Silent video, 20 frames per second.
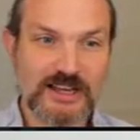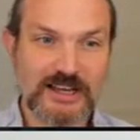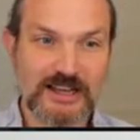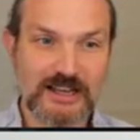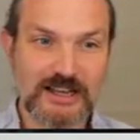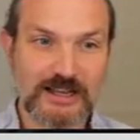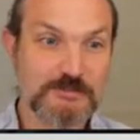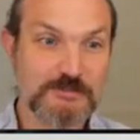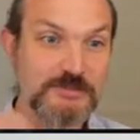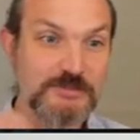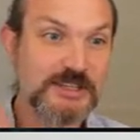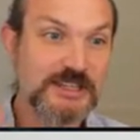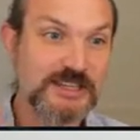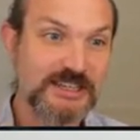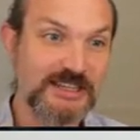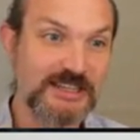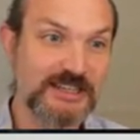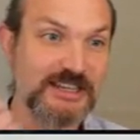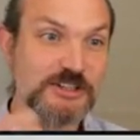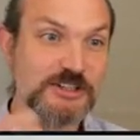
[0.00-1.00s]
um,
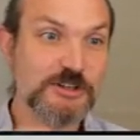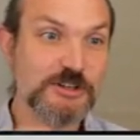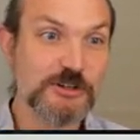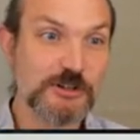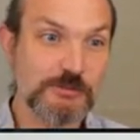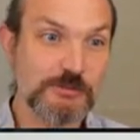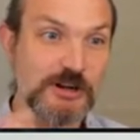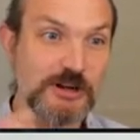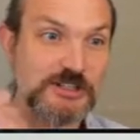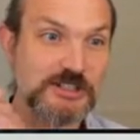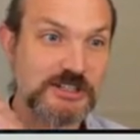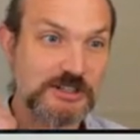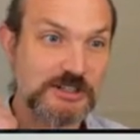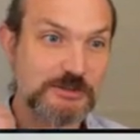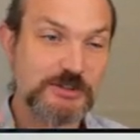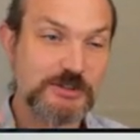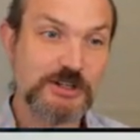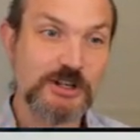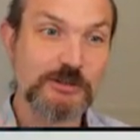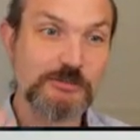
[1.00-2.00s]
the internal project was